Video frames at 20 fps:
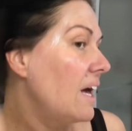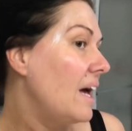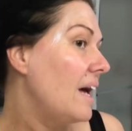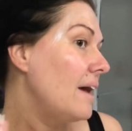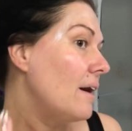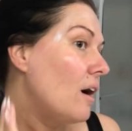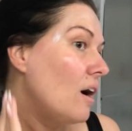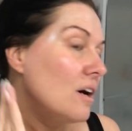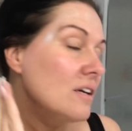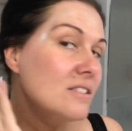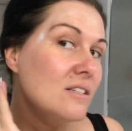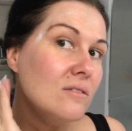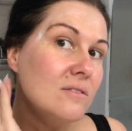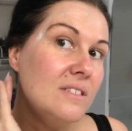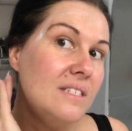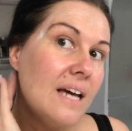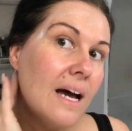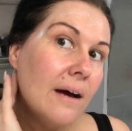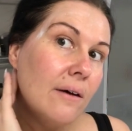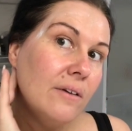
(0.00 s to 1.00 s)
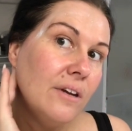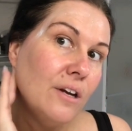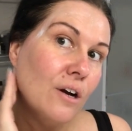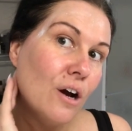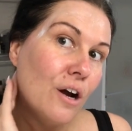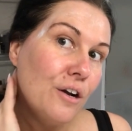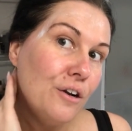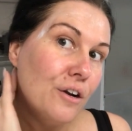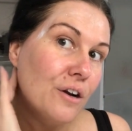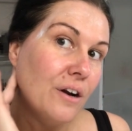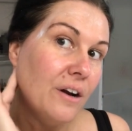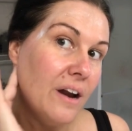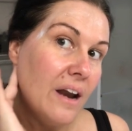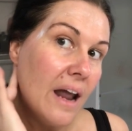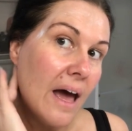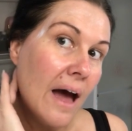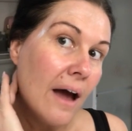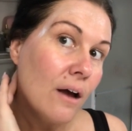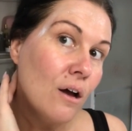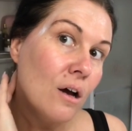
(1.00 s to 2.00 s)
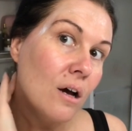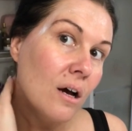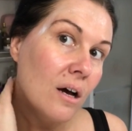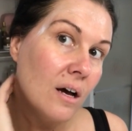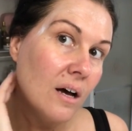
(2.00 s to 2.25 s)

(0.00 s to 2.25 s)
And also down here on your neck,